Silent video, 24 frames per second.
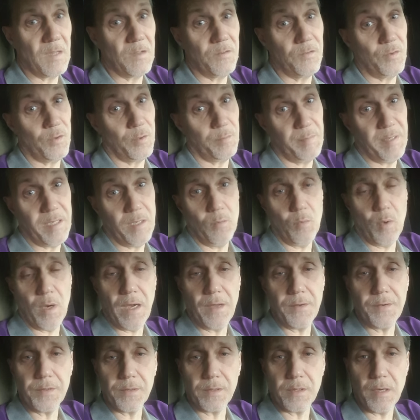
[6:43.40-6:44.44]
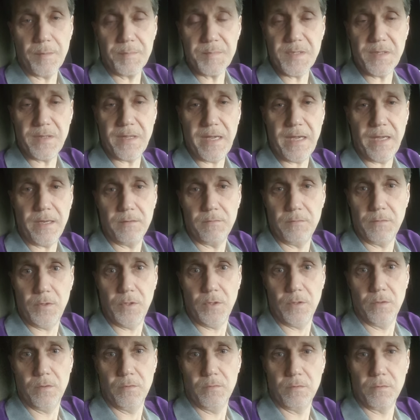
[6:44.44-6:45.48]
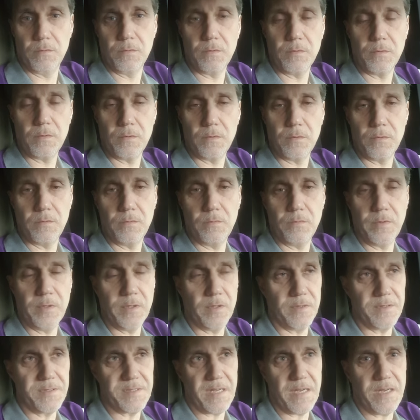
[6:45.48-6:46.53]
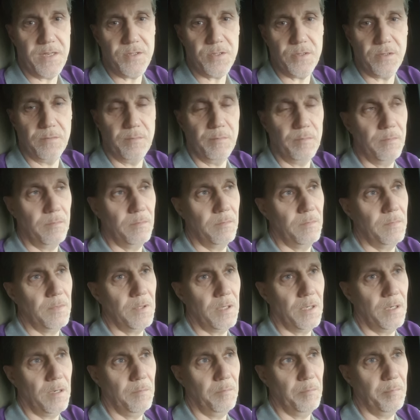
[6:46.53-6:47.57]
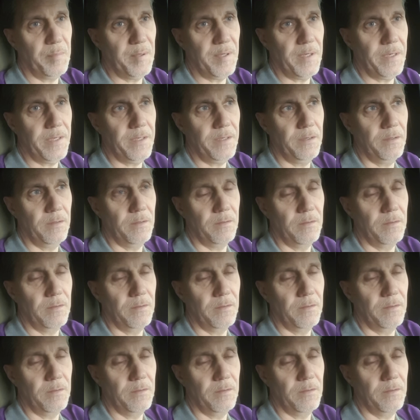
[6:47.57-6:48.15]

took me a while to come to that, you know, realization um, but